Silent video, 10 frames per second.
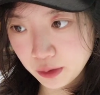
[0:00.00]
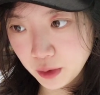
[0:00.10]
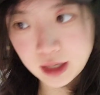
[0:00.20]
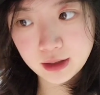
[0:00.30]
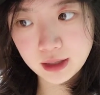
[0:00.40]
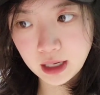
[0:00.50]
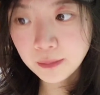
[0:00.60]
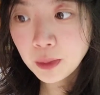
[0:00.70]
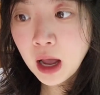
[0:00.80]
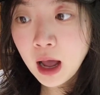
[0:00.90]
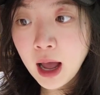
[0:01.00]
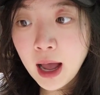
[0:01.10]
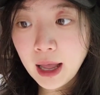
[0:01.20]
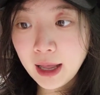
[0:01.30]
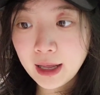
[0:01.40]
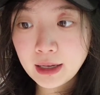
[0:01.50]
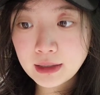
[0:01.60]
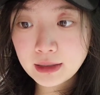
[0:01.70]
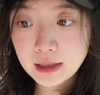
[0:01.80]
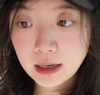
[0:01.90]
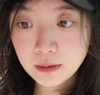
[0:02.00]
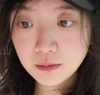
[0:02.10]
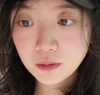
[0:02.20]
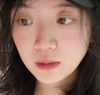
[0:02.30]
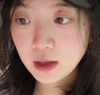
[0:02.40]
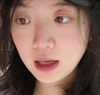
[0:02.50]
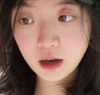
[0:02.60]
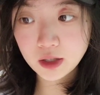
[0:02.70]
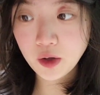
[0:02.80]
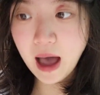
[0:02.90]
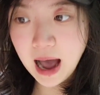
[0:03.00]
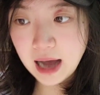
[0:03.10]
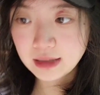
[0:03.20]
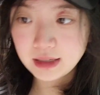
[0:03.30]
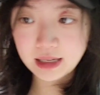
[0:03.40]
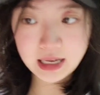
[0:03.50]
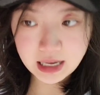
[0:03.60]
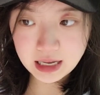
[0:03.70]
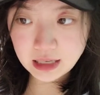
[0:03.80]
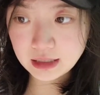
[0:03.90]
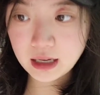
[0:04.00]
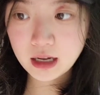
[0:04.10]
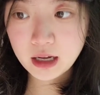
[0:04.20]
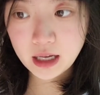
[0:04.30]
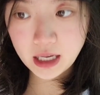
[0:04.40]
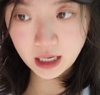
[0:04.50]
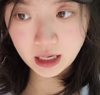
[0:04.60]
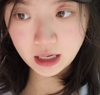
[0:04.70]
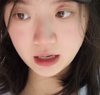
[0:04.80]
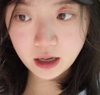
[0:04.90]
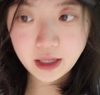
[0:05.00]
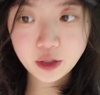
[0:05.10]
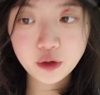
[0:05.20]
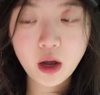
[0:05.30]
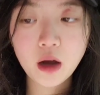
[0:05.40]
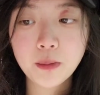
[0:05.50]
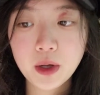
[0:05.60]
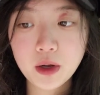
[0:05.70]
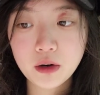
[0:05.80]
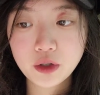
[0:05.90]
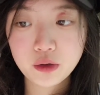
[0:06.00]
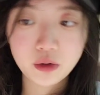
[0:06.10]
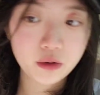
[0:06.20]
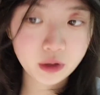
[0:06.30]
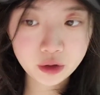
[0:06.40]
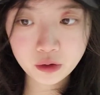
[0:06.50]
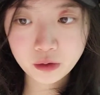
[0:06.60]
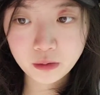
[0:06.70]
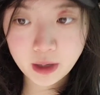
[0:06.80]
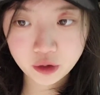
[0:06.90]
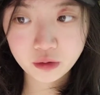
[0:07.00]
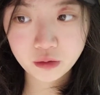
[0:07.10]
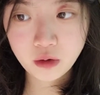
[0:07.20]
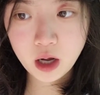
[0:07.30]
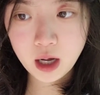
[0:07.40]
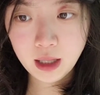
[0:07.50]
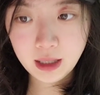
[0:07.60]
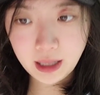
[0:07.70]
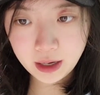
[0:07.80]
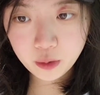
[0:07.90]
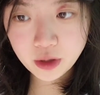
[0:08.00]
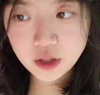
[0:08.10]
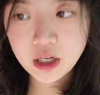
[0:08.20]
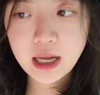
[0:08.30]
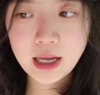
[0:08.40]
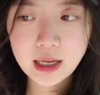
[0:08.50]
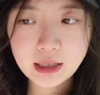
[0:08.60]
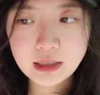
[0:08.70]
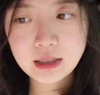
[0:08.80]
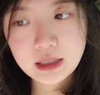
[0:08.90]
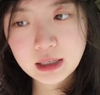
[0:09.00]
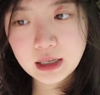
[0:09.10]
as we can see. And he also adds he that did not appear to the original Manchu language. And